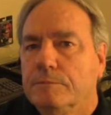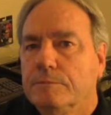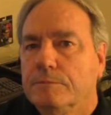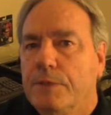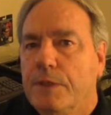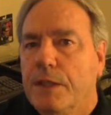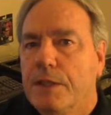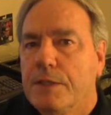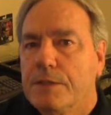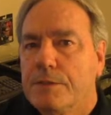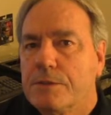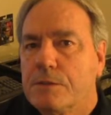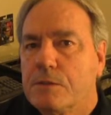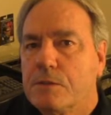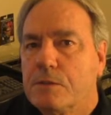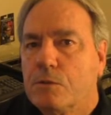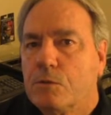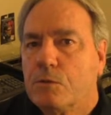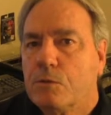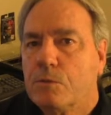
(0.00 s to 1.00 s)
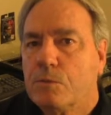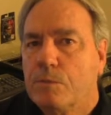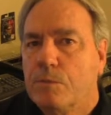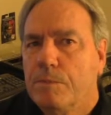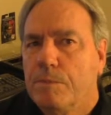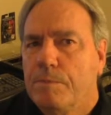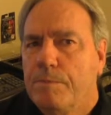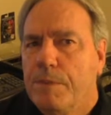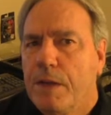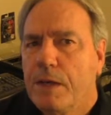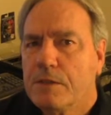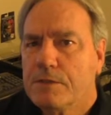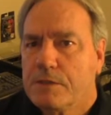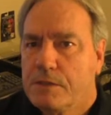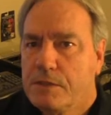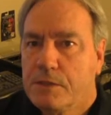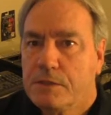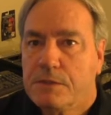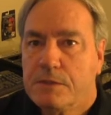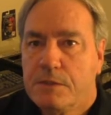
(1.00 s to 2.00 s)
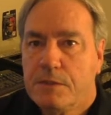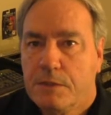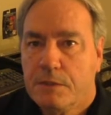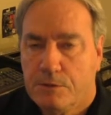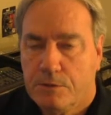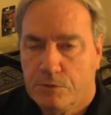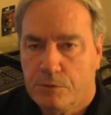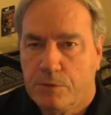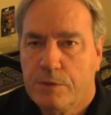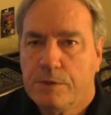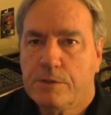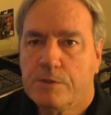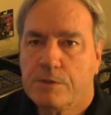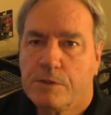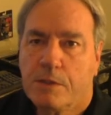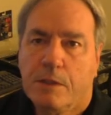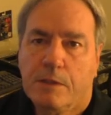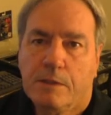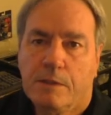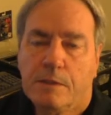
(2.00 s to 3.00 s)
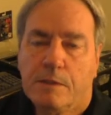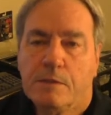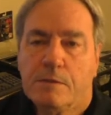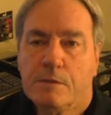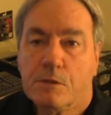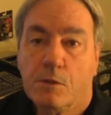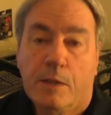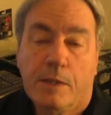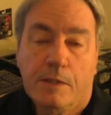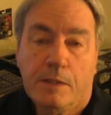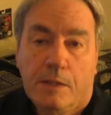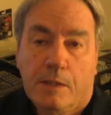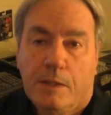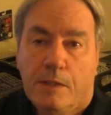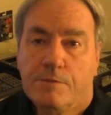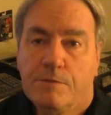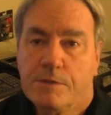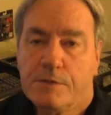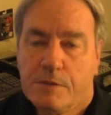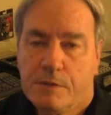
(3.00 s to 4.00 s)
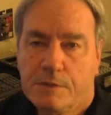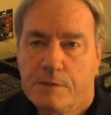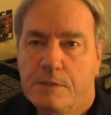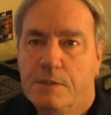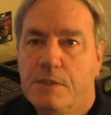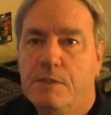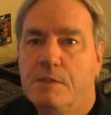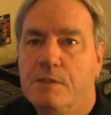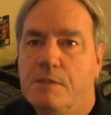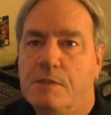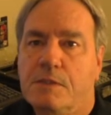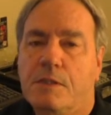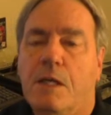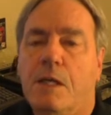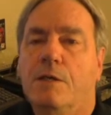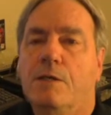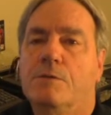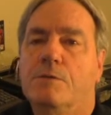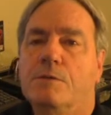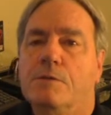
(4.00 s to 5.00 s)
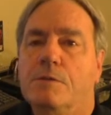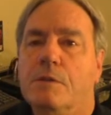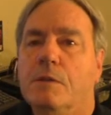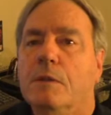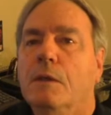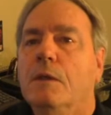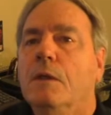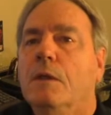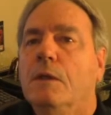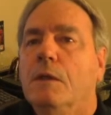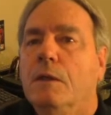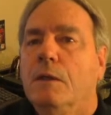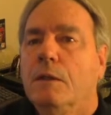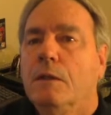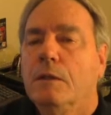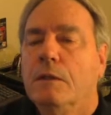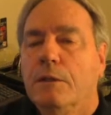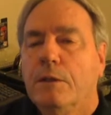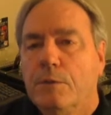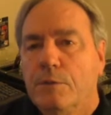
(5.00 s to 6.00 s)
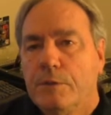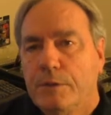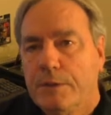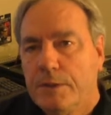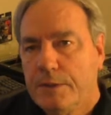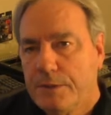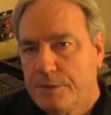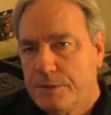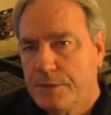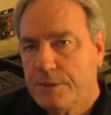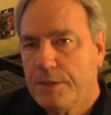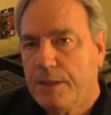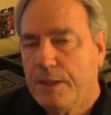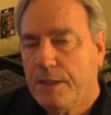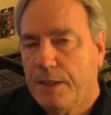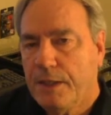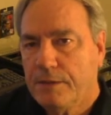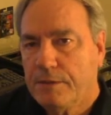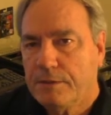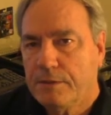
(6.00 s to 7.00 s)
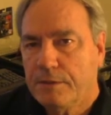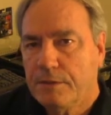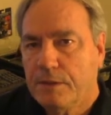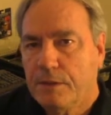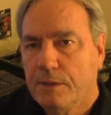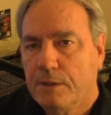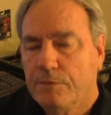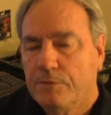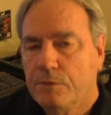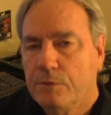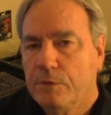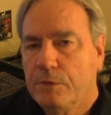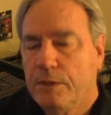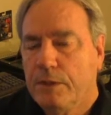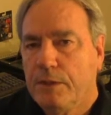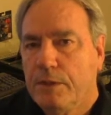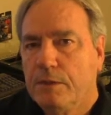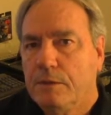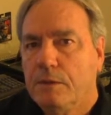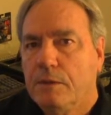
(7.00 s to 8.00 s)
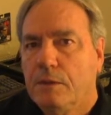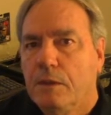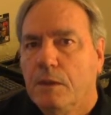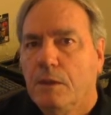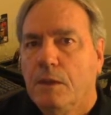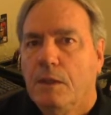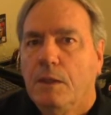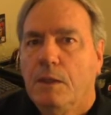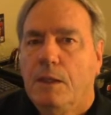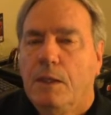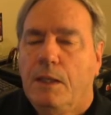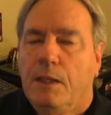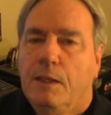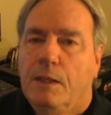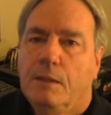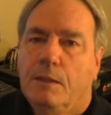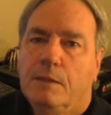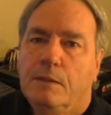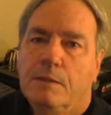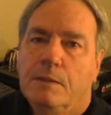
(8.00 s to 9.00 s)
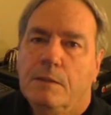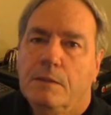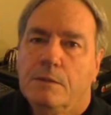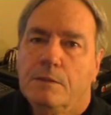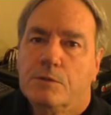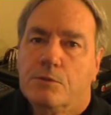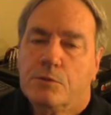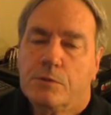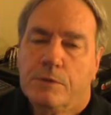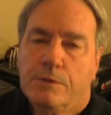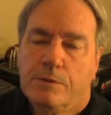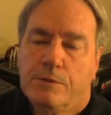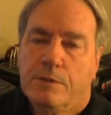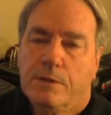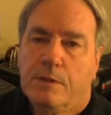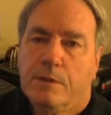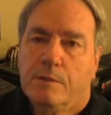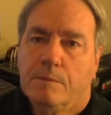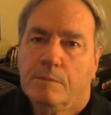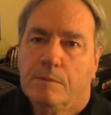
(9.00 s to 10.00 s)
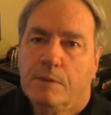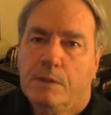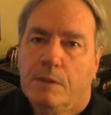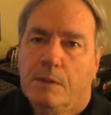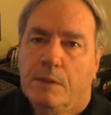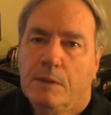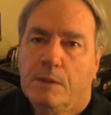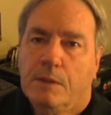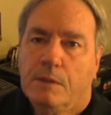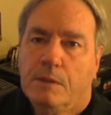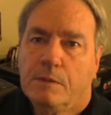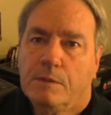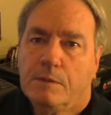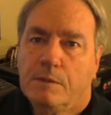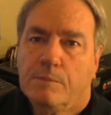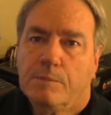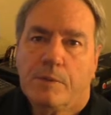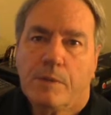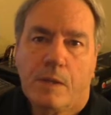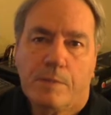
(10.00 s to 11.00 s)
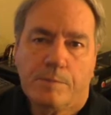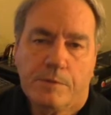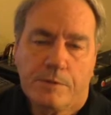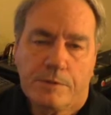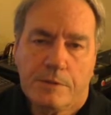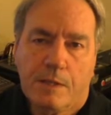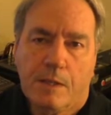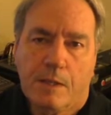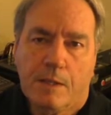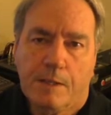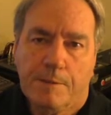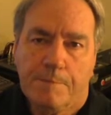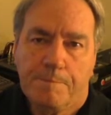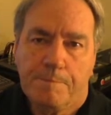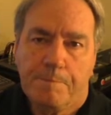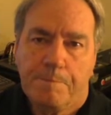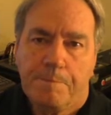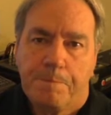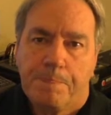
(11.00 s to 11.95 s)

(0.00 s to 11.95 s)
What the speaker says: has about 16 triggers on it, so I can have 16 sounds loaded into that I've created, and then trigger them at the proper time.